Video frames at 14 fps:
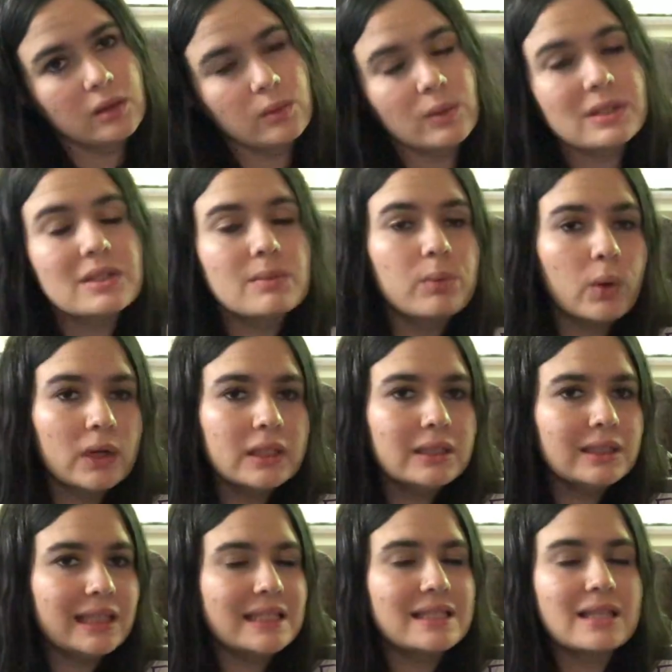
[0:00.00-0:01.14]
What's
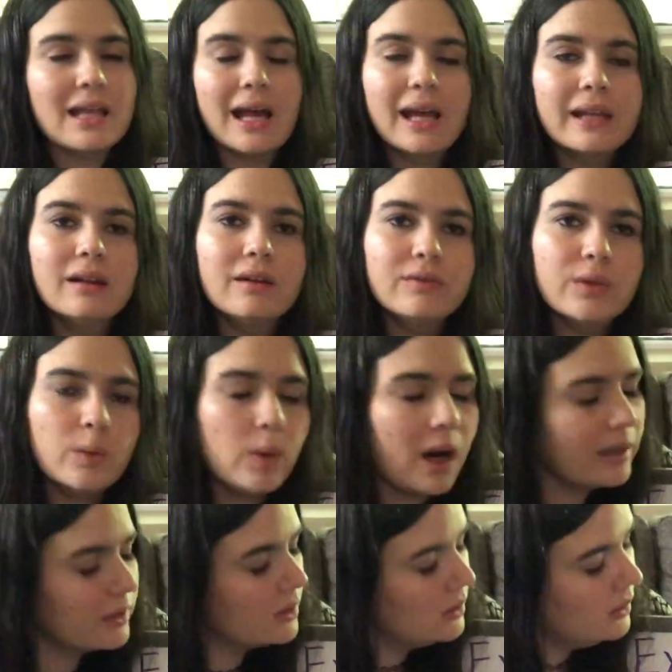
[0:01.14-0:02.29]
important is the height of the
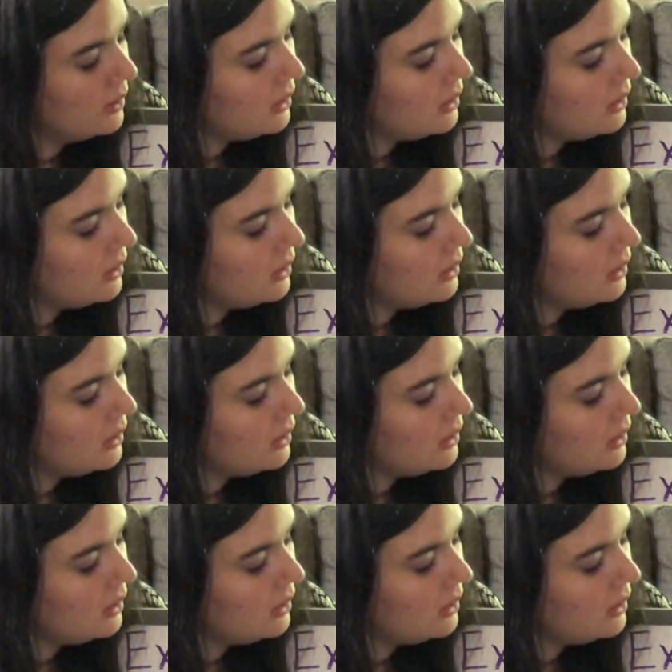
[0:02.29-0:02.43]
water.